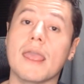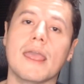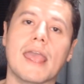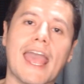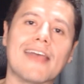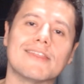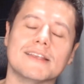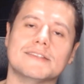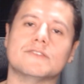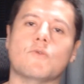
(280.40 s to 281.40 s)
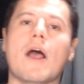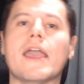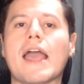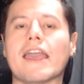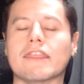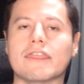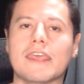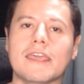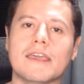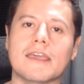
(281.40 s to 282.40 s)
And this is why I
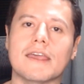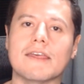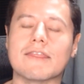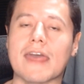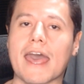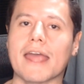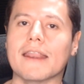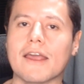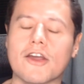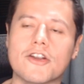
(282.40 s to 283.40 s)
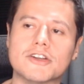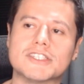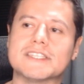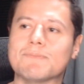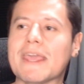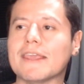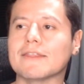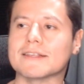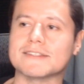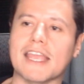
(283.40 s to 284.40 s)
think that her making the
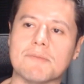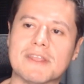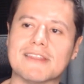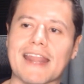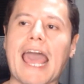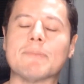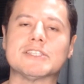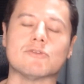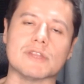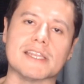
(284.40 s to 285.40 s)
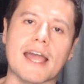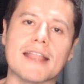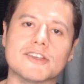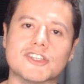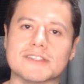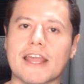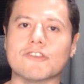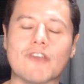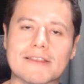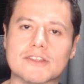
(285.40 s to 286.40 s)
statement that absolutely not, she's not
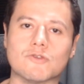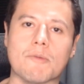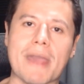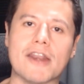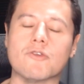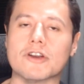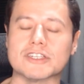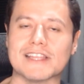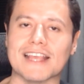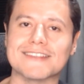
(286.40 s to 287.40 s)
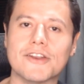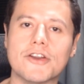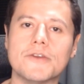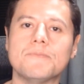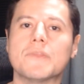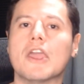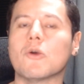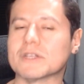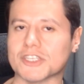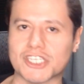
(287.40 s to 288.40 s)
attracted to a man who earns less than her was
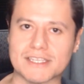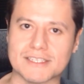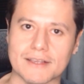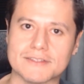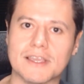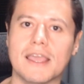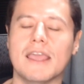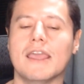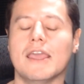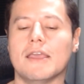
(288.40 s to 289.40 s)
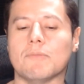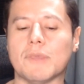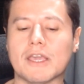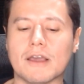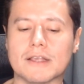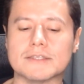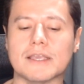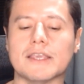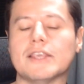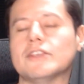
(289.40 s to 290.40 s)
a shit test because
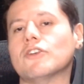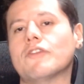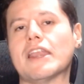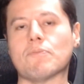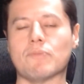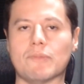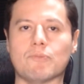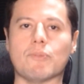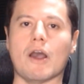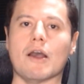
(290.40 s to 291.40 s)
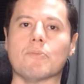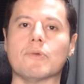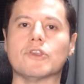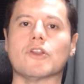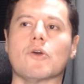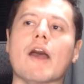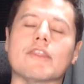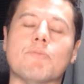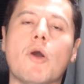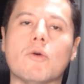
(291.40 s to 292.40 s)
he's already, uh, you know, on the
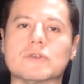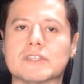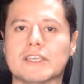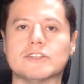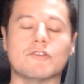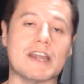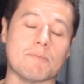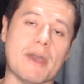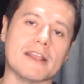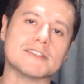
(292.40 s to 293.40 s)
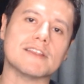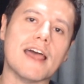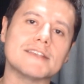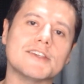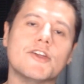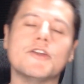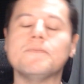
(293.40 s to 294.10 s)
post, he's already pedestalizing her.